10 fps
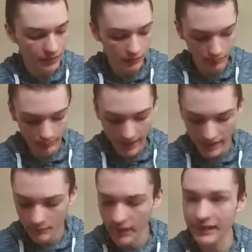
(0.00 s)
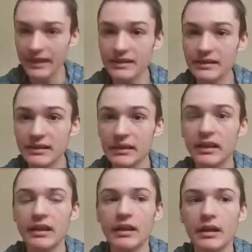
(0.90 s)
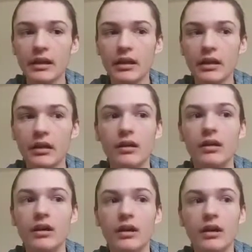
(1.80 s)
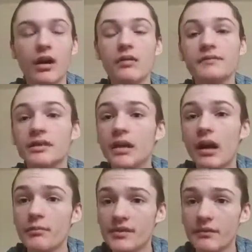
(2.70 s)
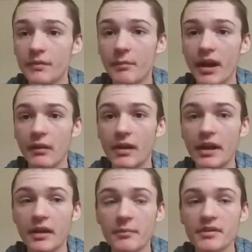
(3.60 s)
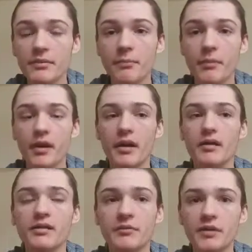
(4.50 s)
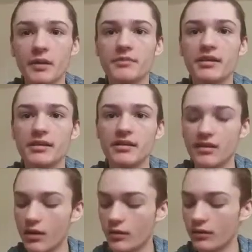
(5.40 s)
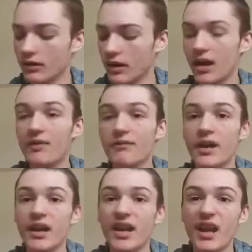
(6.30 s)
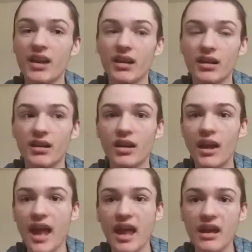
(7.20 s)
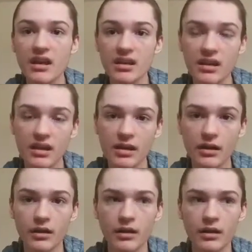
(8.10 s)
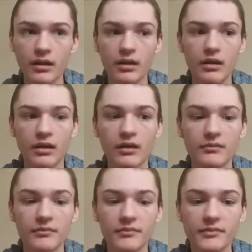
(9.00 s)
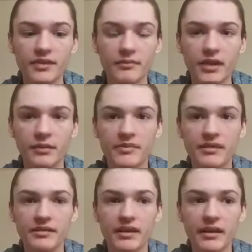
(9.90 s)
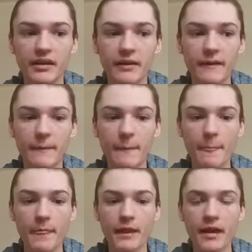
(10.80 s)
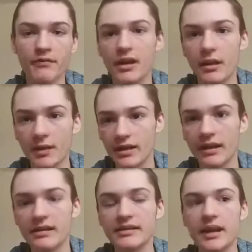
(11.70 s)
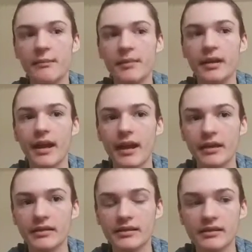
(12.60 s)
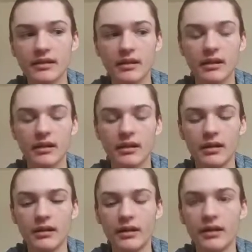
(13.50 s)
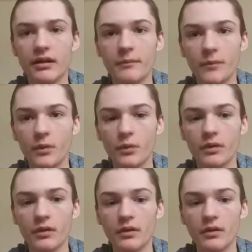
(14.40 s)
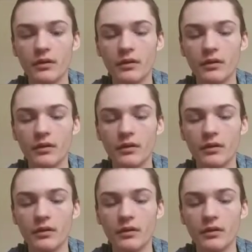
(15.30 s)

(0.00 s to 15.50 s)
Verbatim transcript: the pain in my knees uh, often comes from the pain in my hips, but sometimes it's its own kind of radiating ache um, sometimes it's like every time I take a step, it aches. Um, or